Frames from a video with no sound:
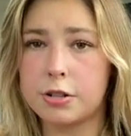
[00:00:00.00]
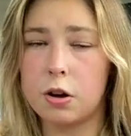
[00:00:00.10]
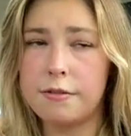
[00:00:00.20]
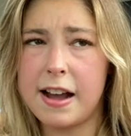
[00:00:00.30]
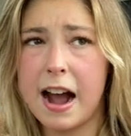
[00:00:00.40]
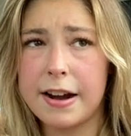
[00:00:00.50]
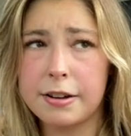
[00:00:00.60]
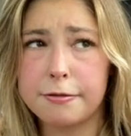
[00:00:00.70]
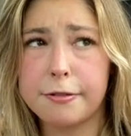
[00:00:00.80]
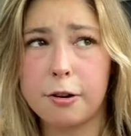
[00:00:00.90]
So I've had
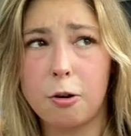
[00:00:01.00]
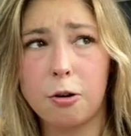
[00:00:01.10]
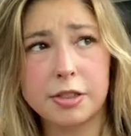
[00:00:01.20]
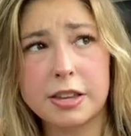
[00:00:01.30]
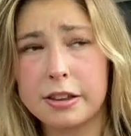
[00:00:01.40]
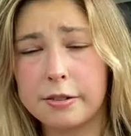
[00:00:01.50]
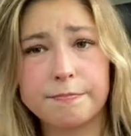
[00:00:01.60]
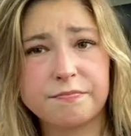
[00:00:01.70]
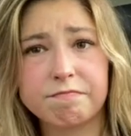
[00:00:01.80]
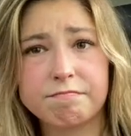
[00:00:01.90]
it for only
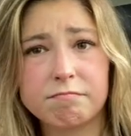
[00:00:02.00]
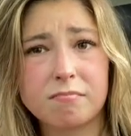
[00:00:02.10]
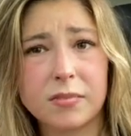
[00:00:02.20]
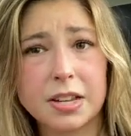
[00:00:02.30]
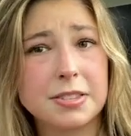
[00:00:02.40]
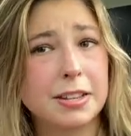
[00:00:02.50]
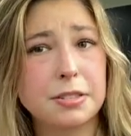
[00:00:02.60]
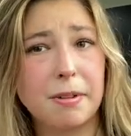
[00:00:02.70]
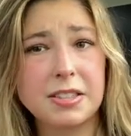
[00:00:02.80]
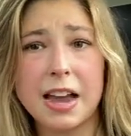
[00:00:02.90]

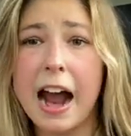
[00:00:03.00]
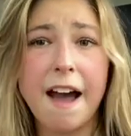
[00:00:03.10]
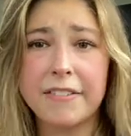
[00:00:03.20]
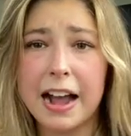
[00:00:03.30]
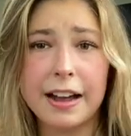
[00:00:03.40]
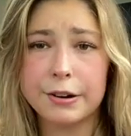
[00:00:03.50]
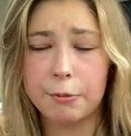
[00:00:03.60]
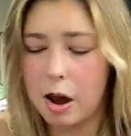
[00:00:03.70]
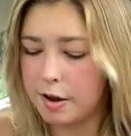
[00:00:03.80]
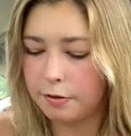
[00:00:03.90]
six months. I haven't had it a
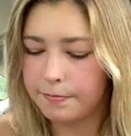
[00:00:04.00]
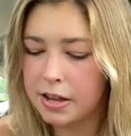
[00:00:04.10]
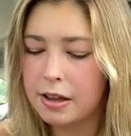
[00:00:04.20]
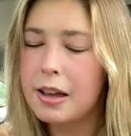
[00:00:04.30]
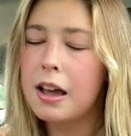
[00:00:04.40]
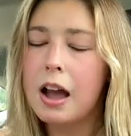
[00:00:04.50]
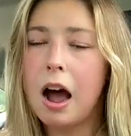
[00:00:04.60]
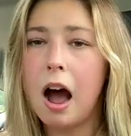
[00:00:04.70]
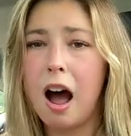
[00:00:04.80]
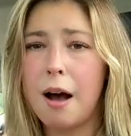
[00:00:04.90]
while.
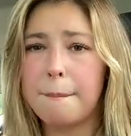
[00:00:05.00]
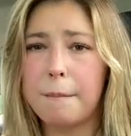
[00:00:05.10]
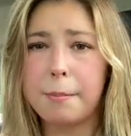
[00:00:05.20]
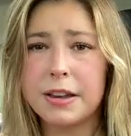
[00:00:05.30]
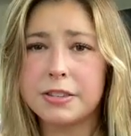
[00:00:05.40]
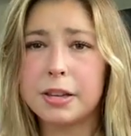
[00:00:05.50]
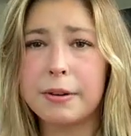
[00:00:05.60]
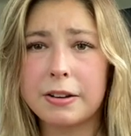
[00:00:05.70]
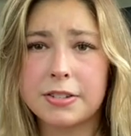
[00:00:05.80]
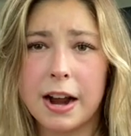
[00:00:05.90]
Um, but basically
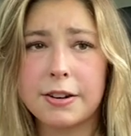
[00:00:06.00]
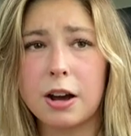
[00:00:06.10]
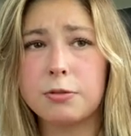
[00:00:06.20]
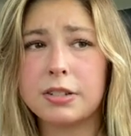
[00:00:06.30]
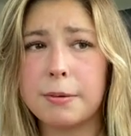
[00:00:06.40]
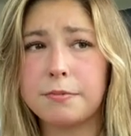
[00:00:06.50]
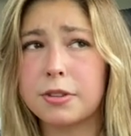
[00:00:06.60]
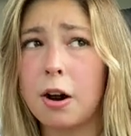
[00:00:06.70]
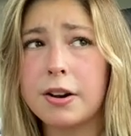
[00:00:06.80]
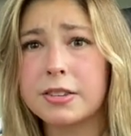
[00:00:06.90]
when I was diagnosed, I'm
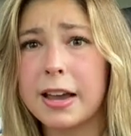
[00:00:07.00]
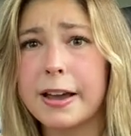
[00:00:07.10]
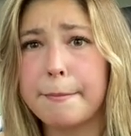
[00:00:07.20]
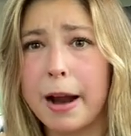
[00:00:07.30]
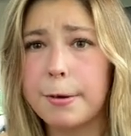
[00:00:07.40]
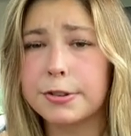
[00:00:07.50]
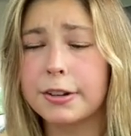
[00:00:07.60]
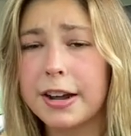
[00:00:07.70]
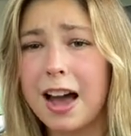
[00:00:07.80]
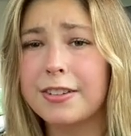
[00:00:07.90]
sorry to say it, but I was
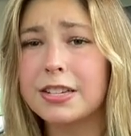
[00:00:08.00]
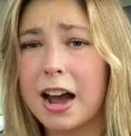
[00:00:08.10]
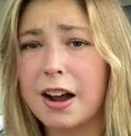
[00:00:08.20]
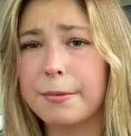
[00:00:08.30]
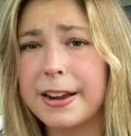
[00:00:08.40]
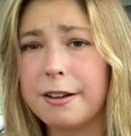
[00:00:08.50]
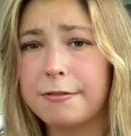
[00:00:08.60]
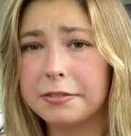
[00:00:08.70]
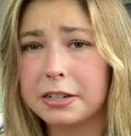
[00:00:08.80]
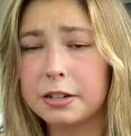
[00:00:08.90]
literally having diarrhea
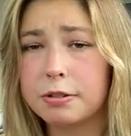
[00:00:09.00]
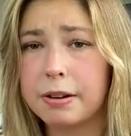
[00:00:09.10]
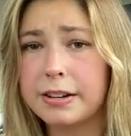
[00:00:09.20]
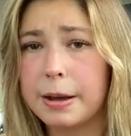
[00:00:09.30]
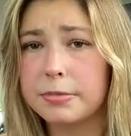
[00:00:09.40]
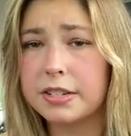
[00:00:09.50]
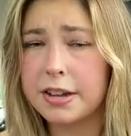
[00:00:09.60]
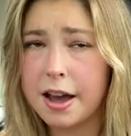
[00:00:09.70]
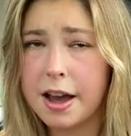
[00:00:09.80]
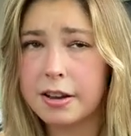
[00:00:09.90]
15 to 20 times a
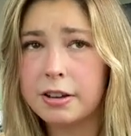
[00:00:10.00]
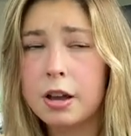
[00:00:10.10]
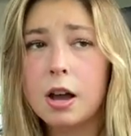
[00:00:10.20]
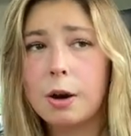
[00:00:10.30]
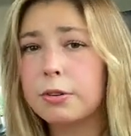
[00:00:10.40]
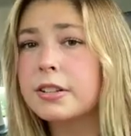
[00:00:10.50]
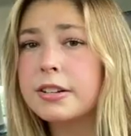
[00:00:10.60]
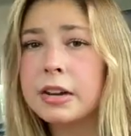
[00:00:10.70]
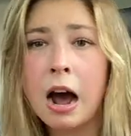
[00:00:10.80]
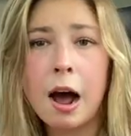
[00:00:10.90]
day, was
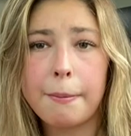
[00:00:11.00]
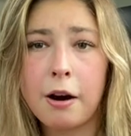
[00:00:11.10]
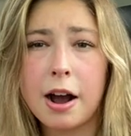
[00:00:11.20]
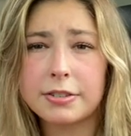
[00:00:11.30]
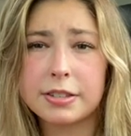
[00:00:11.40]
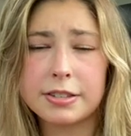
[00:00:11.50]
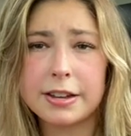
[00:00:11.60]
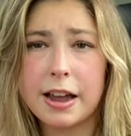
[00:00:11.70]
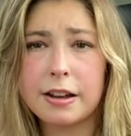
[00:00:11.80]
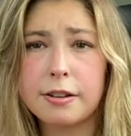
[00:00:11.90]
not
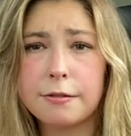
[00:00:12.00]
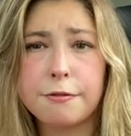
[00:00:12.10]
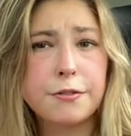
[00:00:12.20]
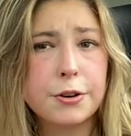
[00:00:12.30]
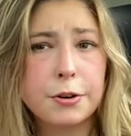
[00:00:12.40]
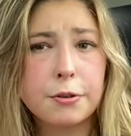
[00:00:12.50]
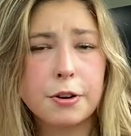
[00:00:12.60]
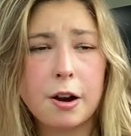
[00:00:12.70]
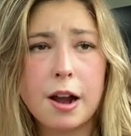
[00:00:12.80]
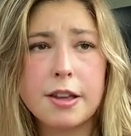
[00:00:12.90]
processing any food
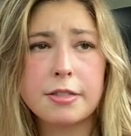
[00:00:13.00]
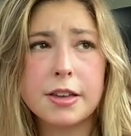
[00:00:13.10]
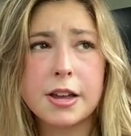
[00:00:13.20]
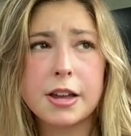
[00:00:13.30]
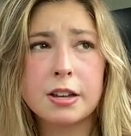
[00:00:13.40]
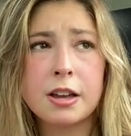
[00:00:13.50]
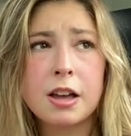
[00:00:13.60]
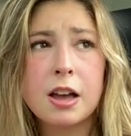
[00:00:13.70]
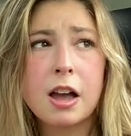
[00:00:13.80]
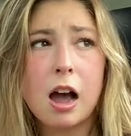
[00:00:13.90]
or anything.
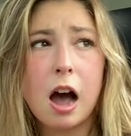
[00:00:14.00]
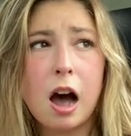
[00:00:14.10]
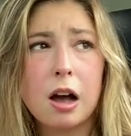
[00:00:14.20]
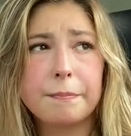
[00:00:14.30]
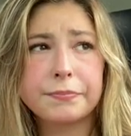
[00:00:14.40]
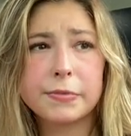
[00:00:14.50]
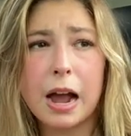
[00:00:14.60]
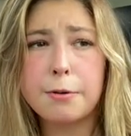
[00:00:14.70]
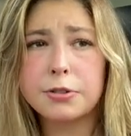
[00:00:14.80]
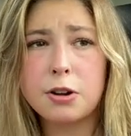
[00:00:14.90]
Um,
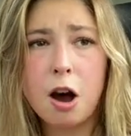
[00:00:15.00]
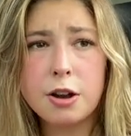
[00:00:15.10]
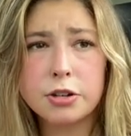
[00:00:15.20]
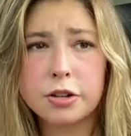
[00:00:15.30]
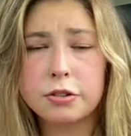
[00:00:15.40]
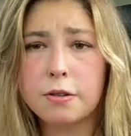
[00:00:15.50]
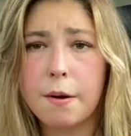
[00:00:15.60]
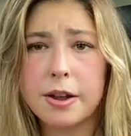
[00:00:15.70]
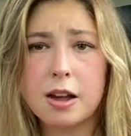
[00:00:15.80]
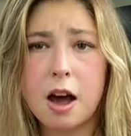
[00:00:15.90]
I was nauseous,
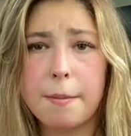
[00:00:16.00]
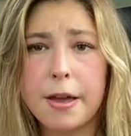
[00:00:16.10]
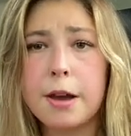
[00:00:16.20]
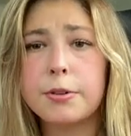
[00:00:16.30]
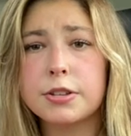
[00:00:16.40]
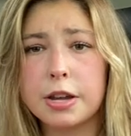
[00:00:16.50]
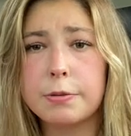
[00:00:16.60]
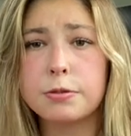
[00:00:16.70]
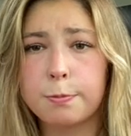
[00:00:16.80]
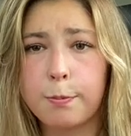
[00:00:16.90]
throwing up. It was, it
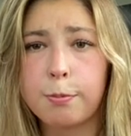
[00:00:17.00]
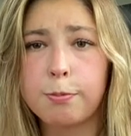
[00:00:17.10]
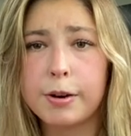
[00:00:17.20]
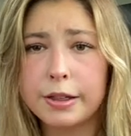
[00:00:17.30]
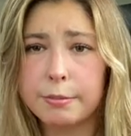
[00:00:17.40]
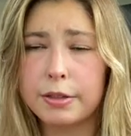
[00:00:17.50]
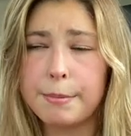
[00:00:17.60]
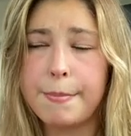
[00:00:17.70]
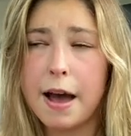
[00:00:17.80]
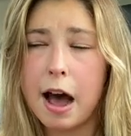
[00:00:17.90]
was really, really
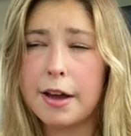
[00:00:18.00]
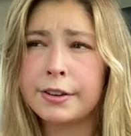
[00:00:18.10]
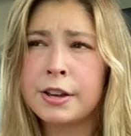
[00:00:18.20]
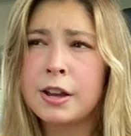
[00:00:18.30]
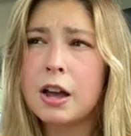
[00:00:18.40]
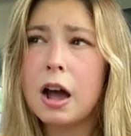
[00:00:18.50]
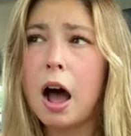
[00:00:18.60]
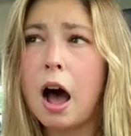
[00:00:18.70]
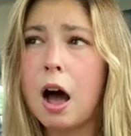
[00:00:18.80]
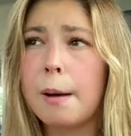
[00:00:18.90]
bad.
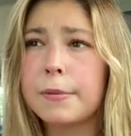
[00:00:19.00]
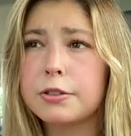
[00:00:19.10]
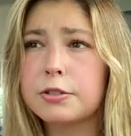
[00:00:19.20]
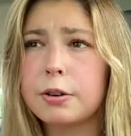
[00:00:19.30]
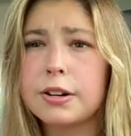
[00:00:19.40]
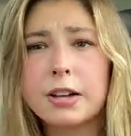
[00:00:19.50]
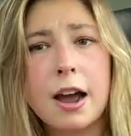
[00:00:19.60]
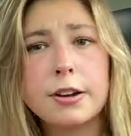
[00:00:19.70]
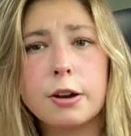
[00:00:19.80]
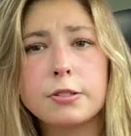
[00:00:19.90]
Um, so to
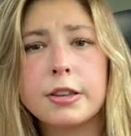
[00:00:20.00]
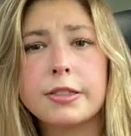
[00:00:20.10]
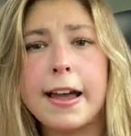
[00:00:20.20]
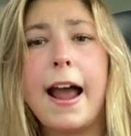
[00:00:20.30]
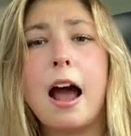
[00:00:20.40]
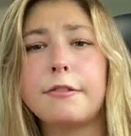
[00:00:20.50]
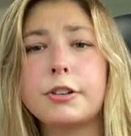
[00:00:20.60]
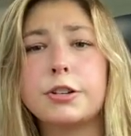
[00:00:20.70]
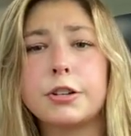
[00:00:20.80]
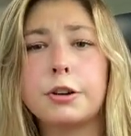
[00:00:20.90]
diagnose it, they have
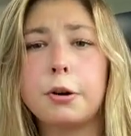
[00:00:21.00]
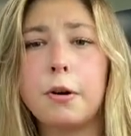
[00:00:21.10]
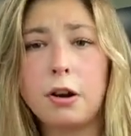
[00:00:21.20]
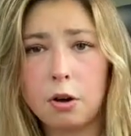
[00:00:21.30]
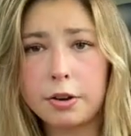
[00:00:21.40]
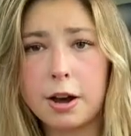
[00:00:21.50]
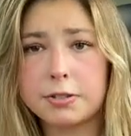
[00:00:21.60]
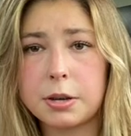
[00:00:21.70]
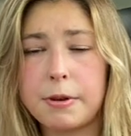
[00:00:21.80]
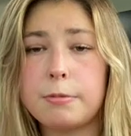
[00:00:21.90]
to do a
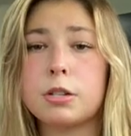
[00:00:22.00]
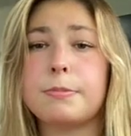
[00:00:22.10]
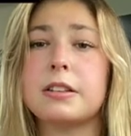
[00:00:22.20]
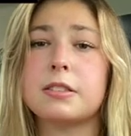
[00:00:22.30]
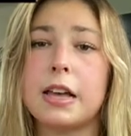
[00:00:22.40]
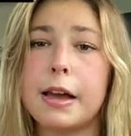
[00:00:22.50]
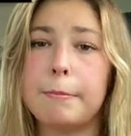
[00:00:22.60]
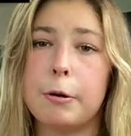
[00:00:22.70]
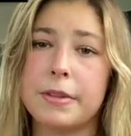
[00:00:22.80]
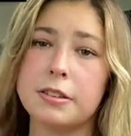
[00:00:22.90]
colonoscopy, which means they
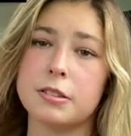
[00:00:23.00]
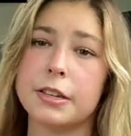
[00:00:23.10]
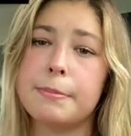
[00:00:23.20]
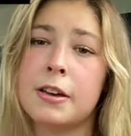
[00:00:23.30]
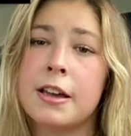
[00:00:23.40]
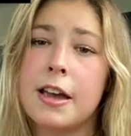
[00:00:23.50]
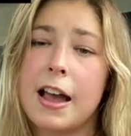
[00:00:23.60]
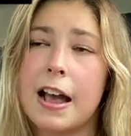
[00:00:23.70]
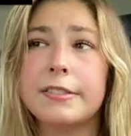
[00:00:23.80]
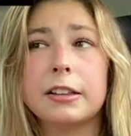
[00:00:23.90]
put me asleep
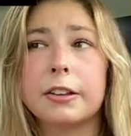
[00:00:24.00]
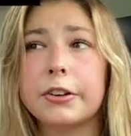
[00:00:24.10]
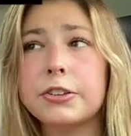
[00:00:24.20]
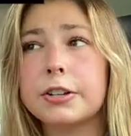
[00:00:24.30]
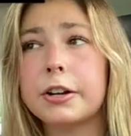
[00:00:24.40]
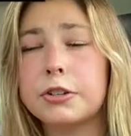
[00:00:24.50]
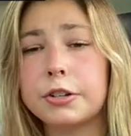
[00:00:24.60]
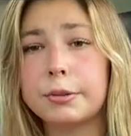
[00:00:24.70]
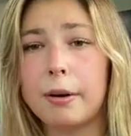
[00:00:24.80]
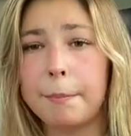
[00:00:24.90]
and they literally stick a
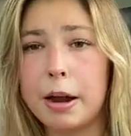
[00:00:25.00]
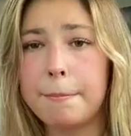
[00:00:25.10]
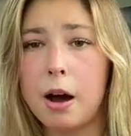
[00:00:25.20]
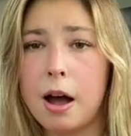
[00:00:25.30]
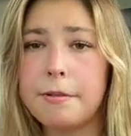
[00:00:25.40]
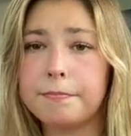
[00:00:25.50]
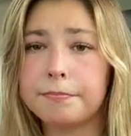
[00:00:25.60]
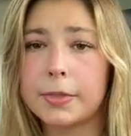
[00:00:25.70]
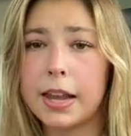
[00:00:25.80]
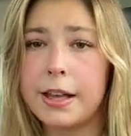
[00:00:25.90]
tube up my butt
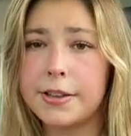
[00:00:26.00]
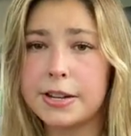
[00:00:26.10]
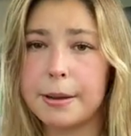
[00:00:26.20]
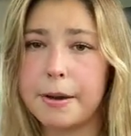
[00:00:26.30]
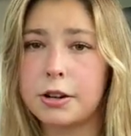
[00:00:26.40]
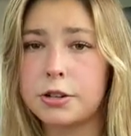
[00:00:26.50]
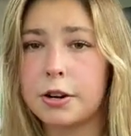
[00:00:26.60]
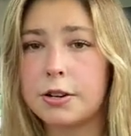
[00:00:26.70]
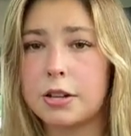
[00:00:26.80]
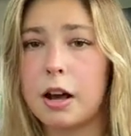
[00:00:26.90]
and they take
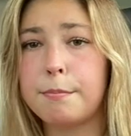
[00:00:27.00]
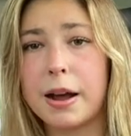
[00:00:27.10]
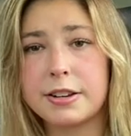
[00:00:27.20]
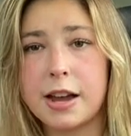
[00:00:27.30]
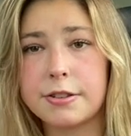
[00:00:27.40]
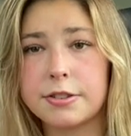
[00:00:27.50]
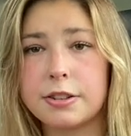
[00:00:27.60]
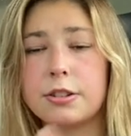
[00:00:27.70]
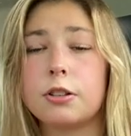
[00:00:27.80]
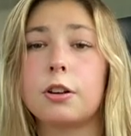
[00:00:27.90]
pictures of my
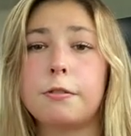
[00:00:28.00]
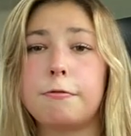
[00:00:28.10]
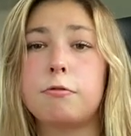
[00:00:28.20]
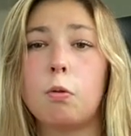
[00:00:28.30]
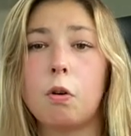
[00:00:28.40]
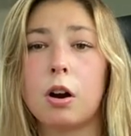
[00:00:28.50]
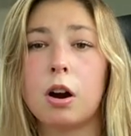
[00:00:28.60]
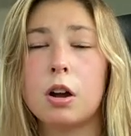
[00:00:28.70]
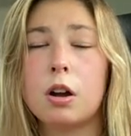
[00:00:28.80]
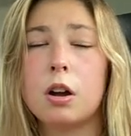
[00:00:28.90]
intestine to look for
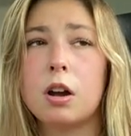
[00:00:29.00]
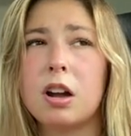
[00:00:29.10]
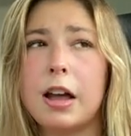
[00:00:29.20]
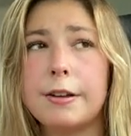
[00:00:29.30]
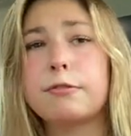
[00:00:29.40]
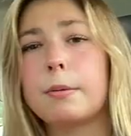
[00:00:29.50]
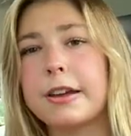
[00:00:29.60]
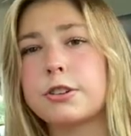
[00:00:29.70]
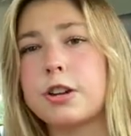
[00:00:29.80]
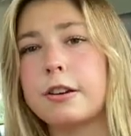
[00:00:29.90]

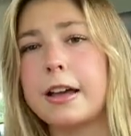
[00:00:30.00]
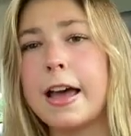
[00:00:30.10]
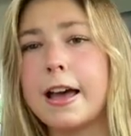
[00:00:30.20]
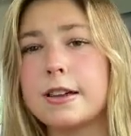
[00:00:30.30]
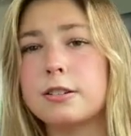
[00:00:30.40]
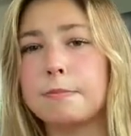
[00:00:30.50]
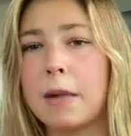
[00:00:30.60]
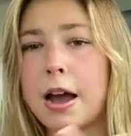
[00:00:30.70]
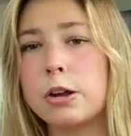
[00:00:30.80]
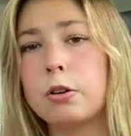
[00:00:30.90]
inflammation. And
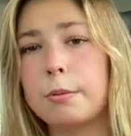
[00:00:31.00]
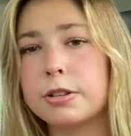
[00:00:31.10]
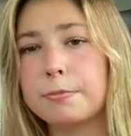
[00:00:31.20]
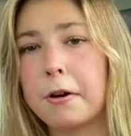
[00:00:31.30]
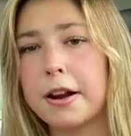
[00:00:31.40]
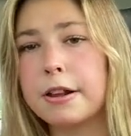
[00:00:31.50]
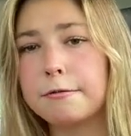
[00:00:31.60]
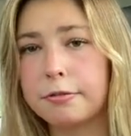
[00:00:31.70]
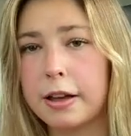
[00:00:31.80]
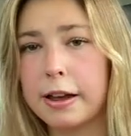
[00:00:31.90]
my colon was pretty
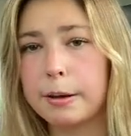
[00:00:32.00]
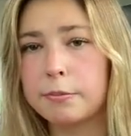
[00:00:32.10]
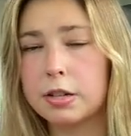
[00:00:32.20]
inflamed.